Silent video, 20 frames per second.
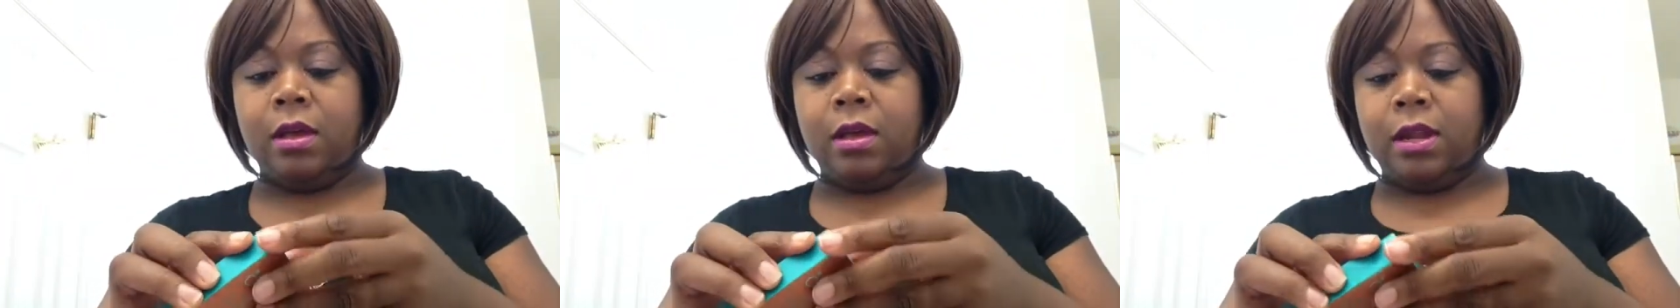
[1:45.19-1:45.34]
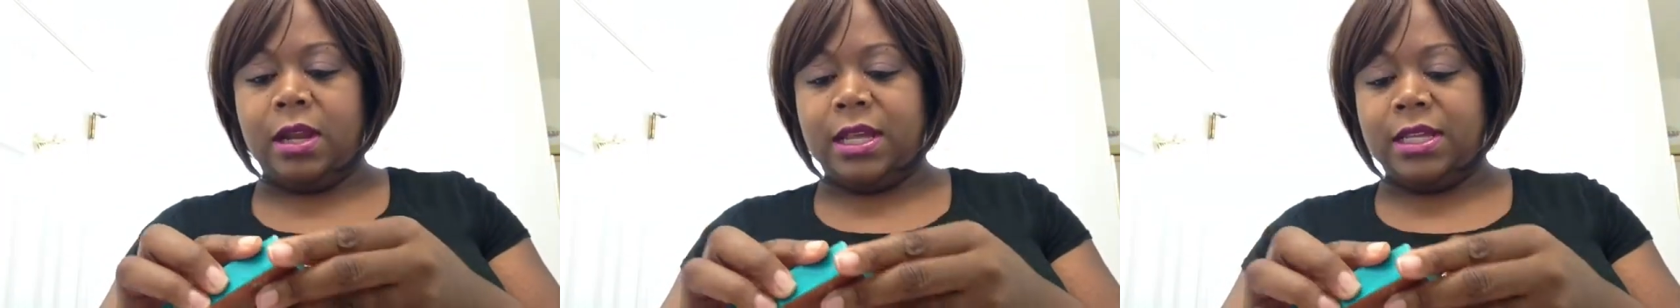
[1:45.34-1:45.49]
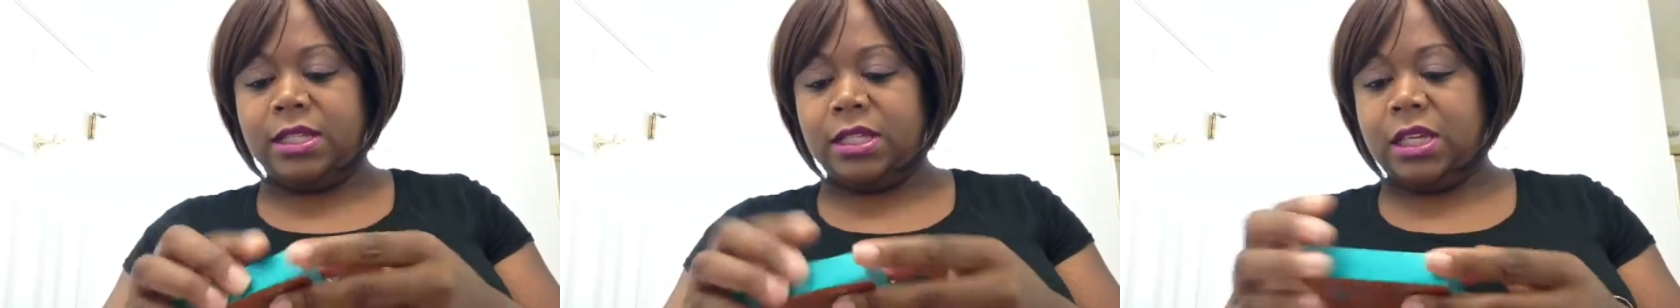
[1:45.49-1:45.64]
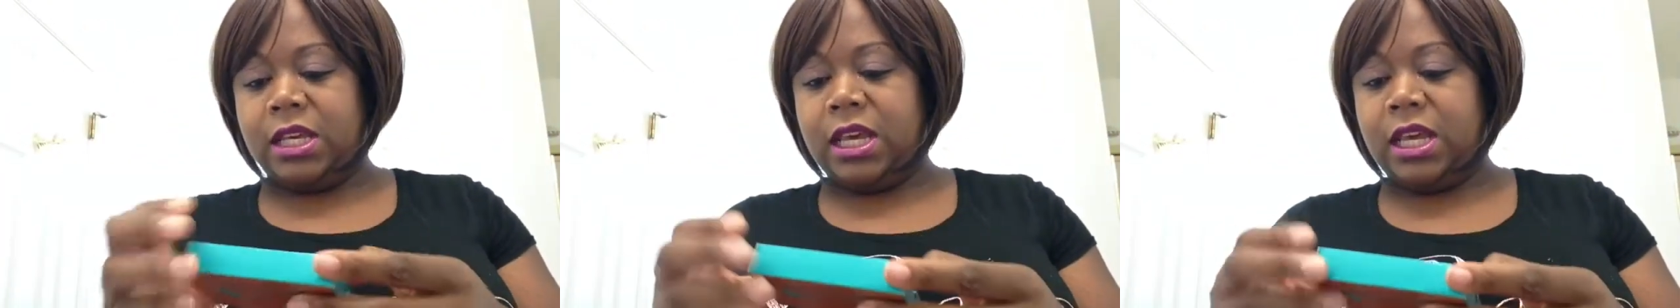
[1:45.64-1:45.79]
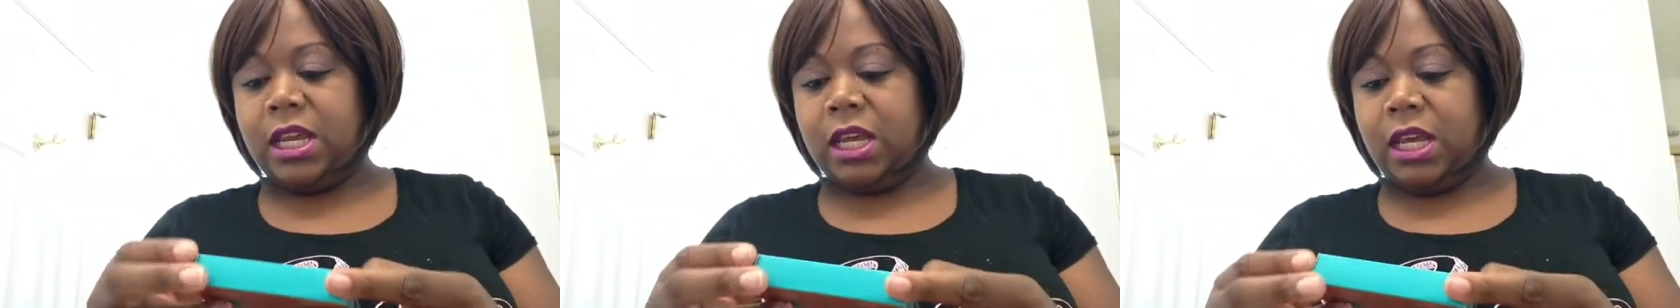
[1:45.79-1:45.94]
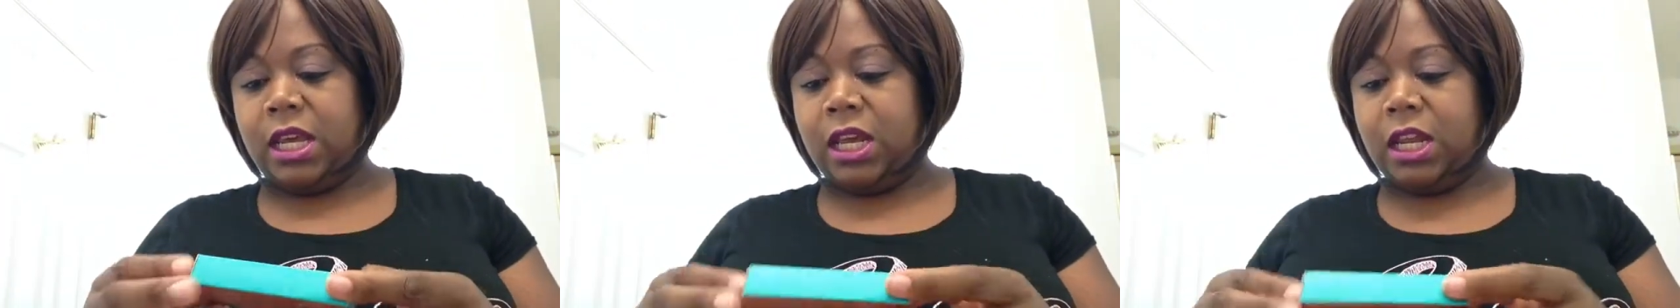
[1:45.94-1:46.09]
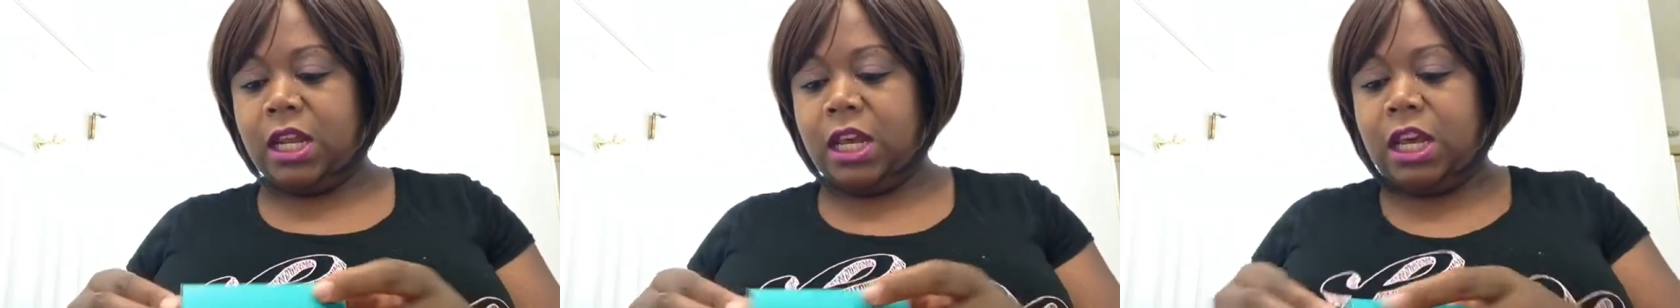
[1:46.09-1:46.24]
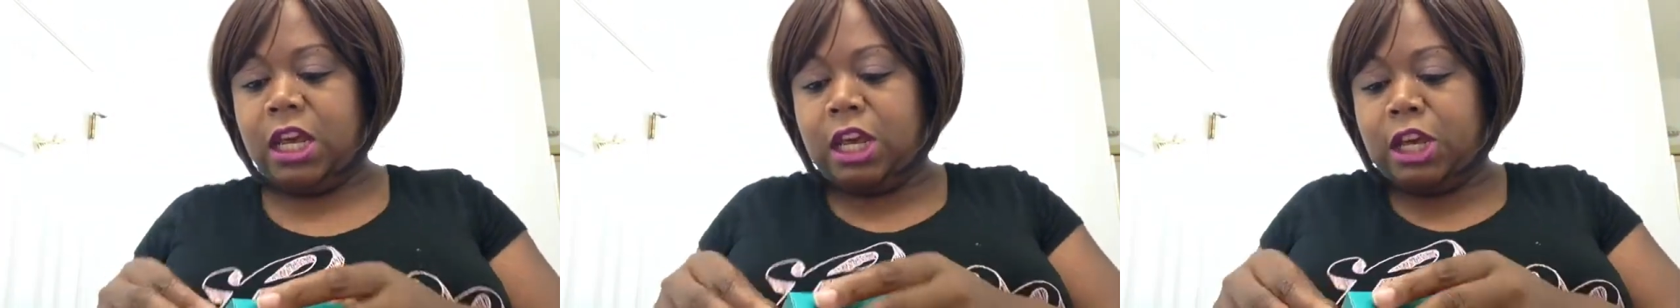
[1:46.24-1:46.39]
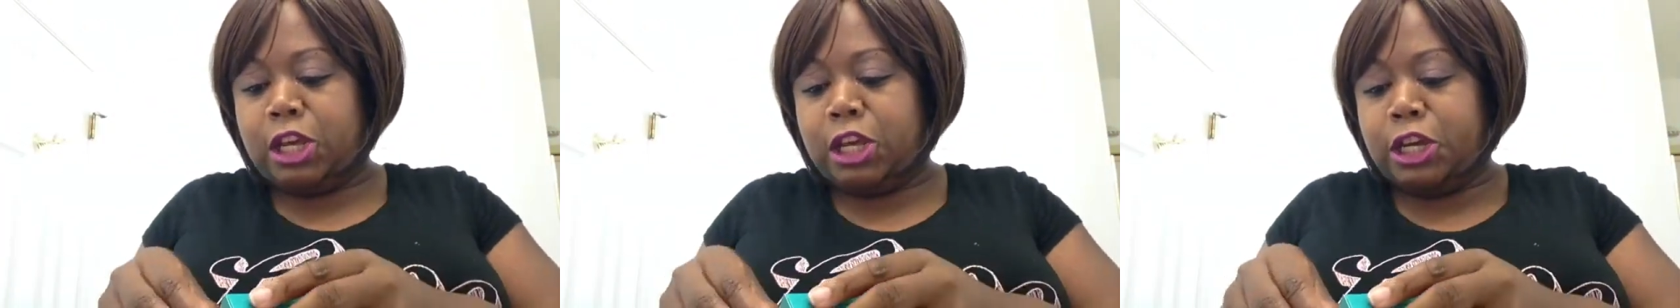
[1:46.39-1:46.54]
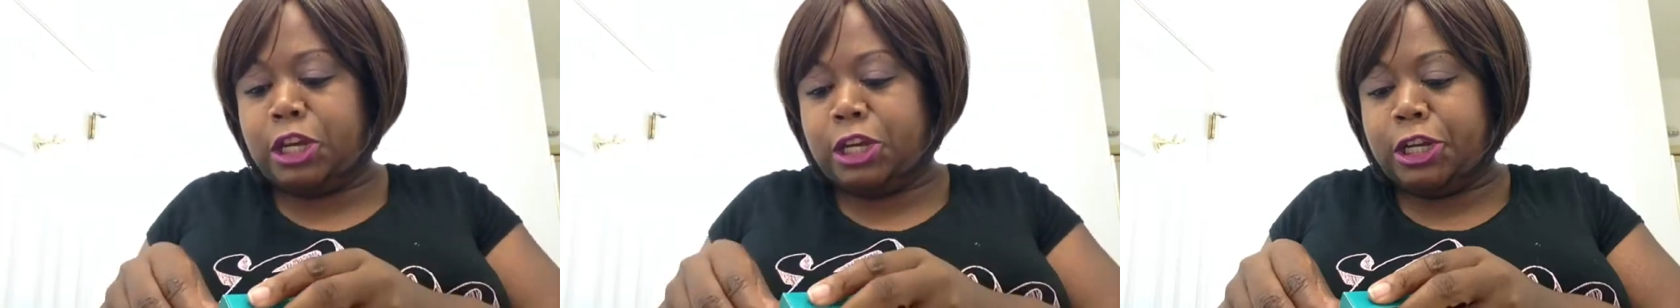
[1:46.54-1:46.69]
Let's get in here,
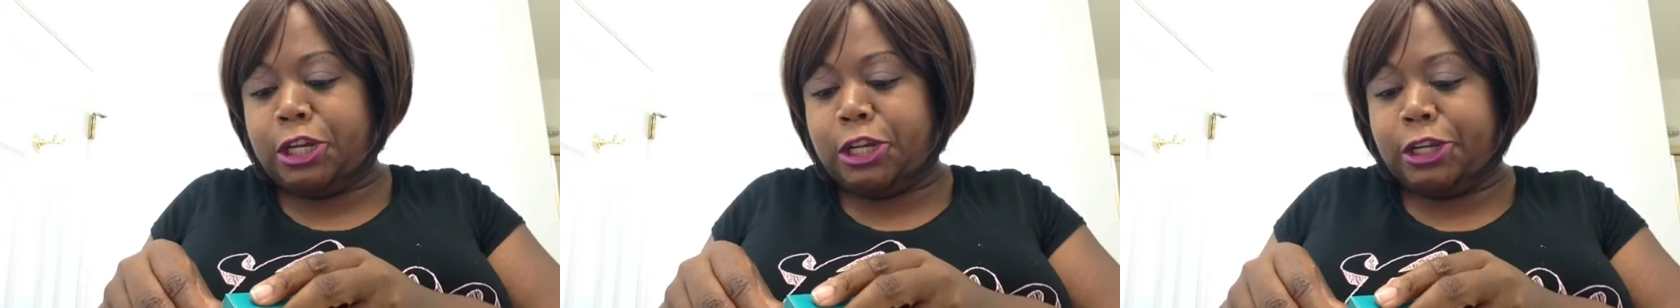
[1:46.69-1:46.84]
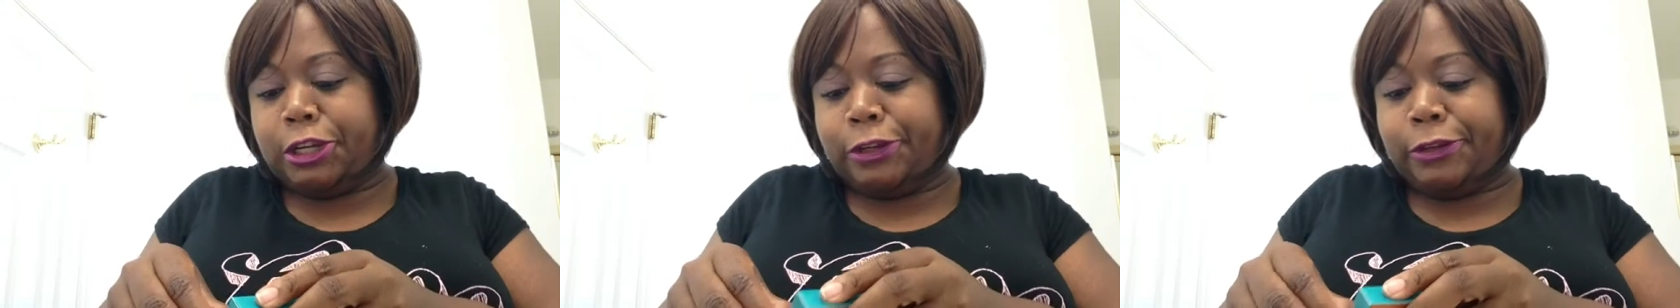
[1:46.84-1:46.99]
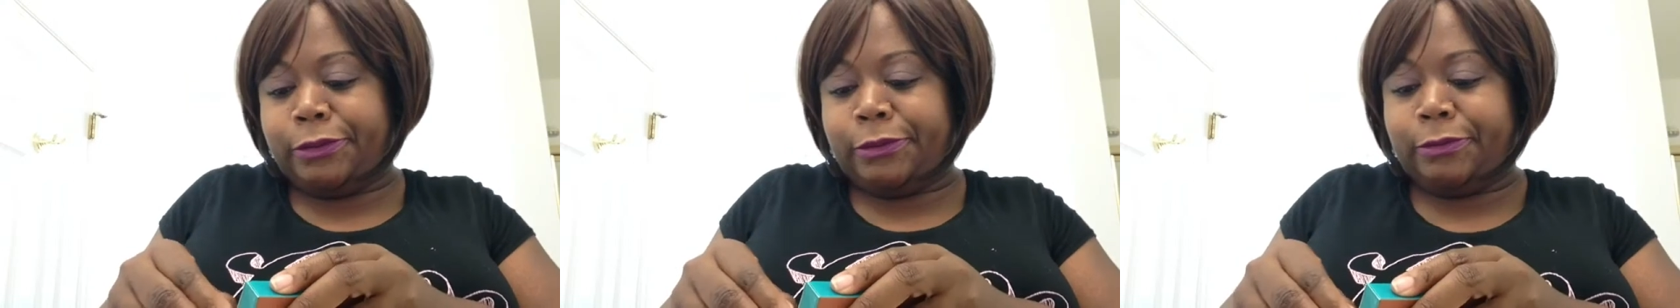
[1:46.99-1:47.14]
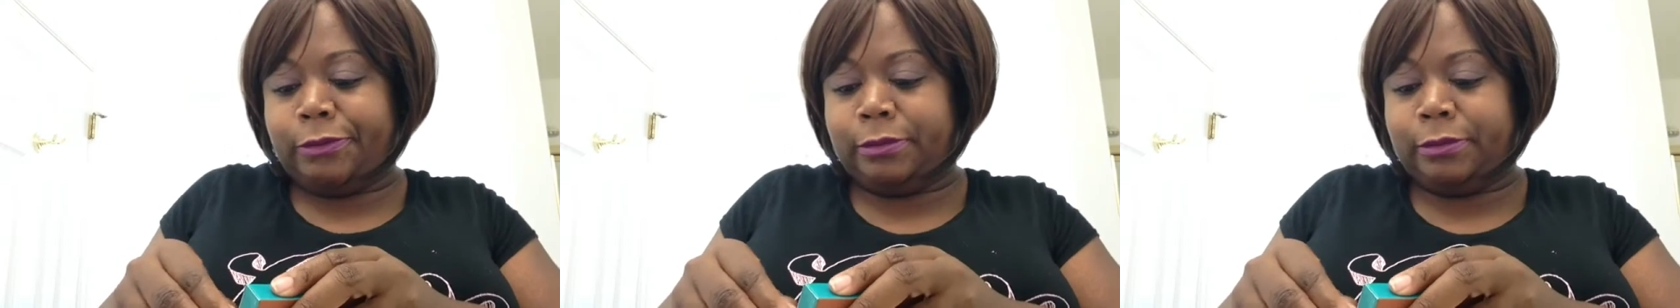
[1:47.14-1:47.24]
honey.